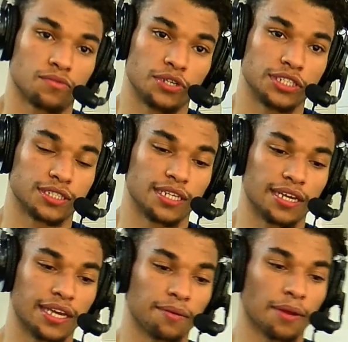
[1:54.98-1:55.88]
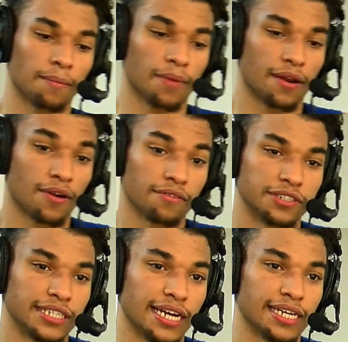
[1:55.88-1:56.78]
We just need to keep getting better
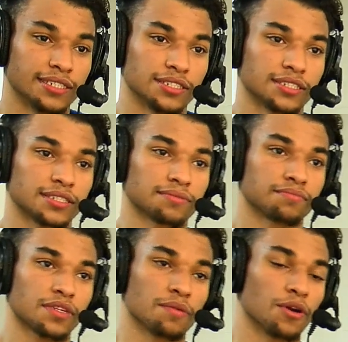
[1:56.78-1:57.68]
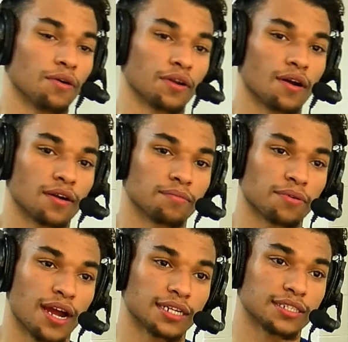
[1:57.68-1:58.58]
every day and just keep going hard in
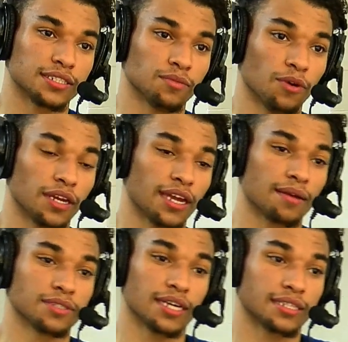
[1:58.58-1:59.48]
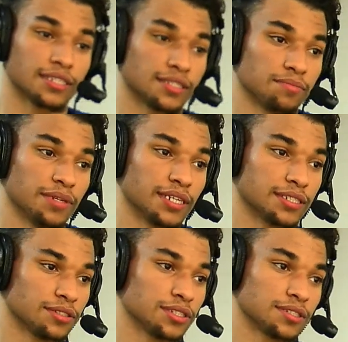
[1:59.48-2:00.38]
practice. And winning games like this is big,
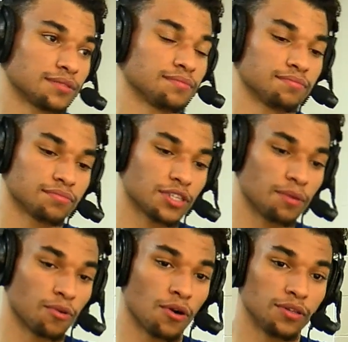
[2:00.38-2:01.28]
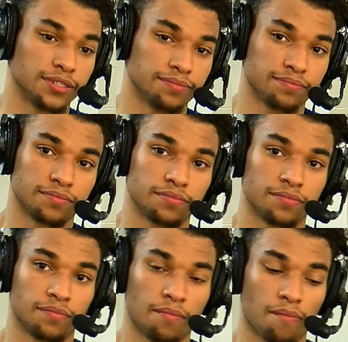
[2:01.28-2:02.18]
so just keep rolling.
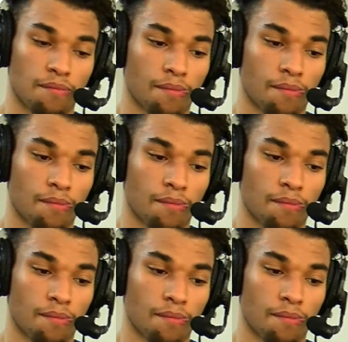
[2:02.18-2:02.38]
All right.